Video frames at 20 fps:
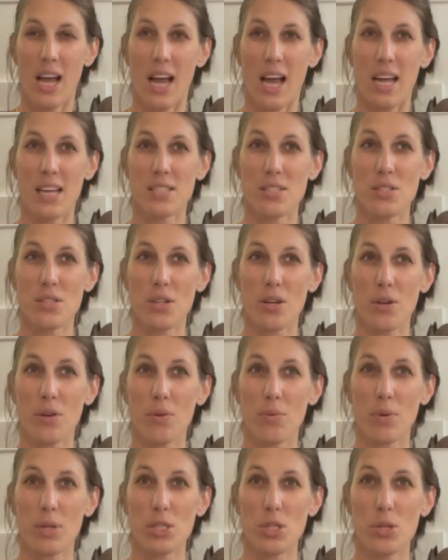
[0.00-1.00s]
And so
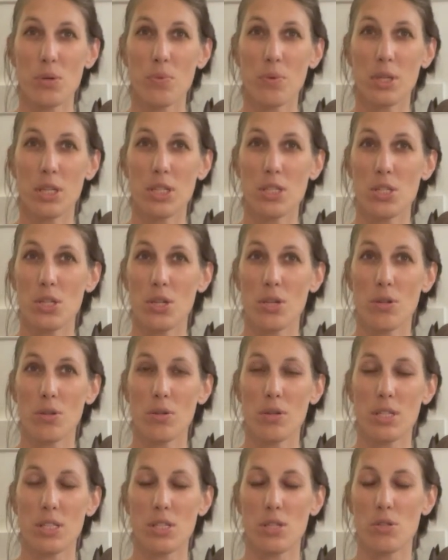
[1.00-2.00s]
what you want to do
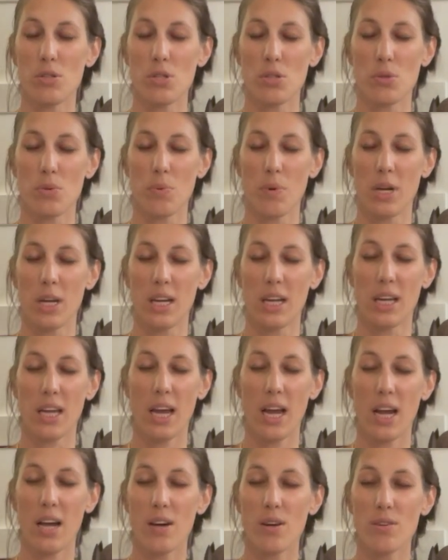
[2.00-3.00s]
is you just want to
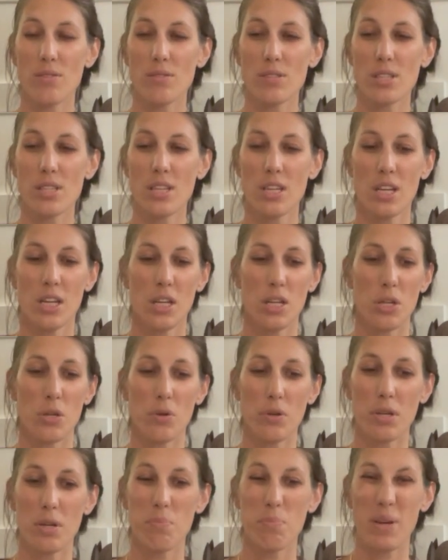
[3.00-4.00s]
count. You
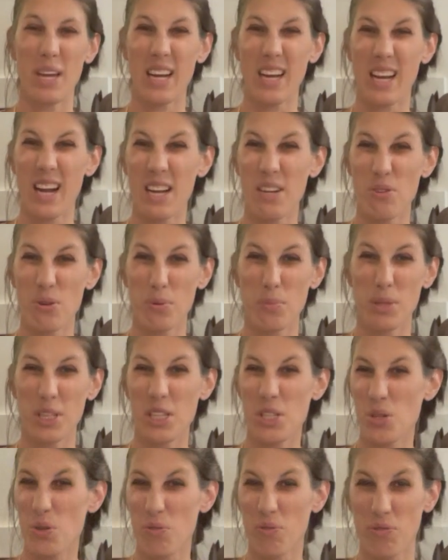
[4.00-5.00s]
can pick, I normally
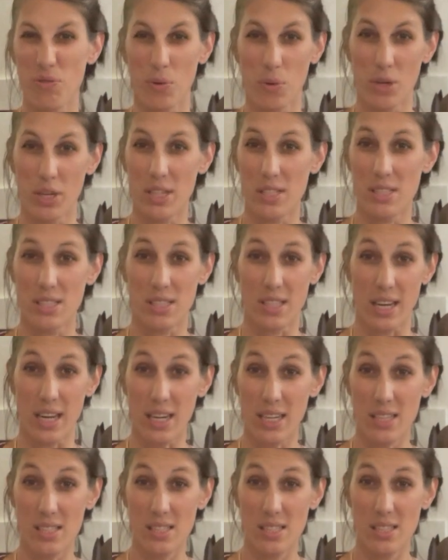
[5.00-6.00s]
do 4 to
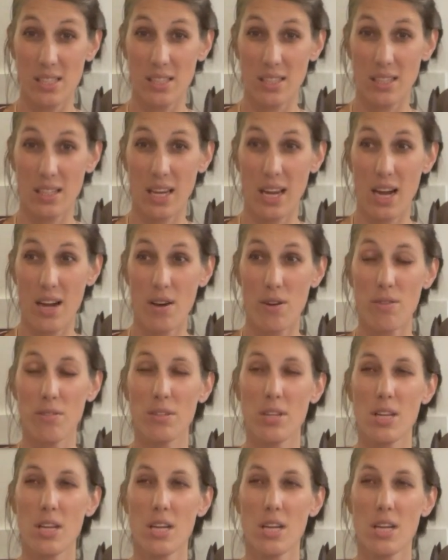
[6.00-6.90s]
6 count,